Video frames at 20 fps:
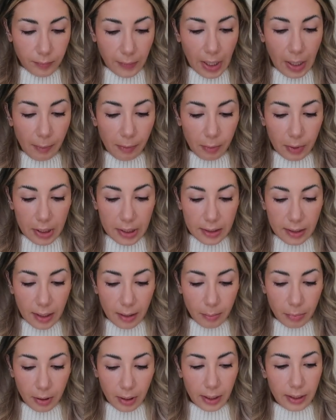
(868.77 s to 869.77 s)
I mean, when I say
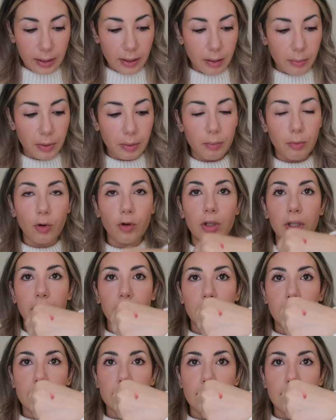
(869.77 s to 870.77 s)
apply a little bit more,
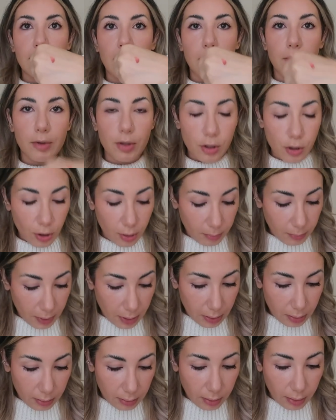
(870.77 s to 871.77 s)
like this is how much I
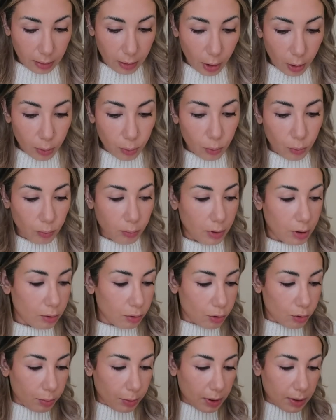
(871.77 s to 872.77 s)
mean. Like not too
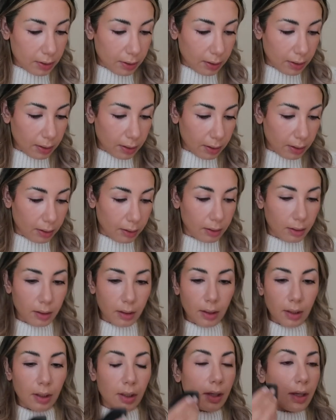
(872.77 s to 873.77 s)
much, basically.
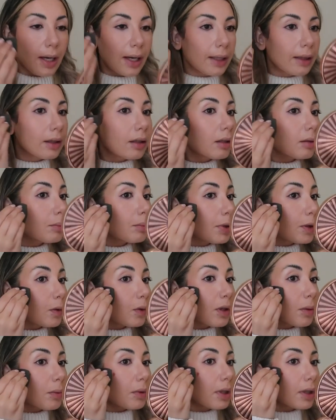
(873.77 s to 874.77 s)
And
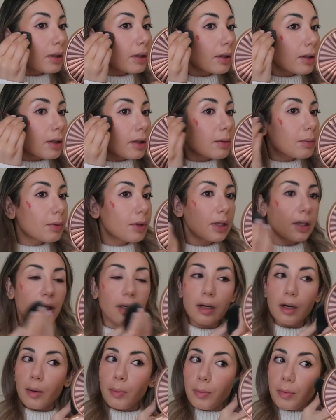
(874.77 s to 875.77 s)
Beauty Blender is
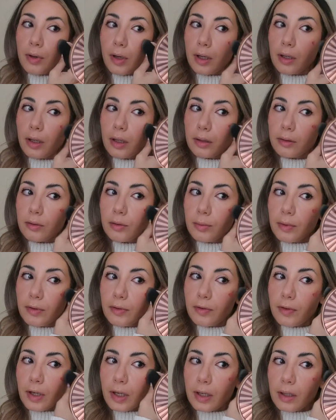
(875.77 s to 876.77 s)
picking up product, to be
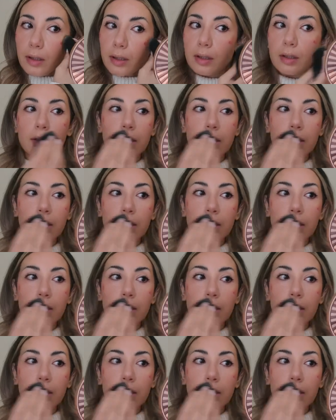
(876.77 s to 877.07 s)
fair.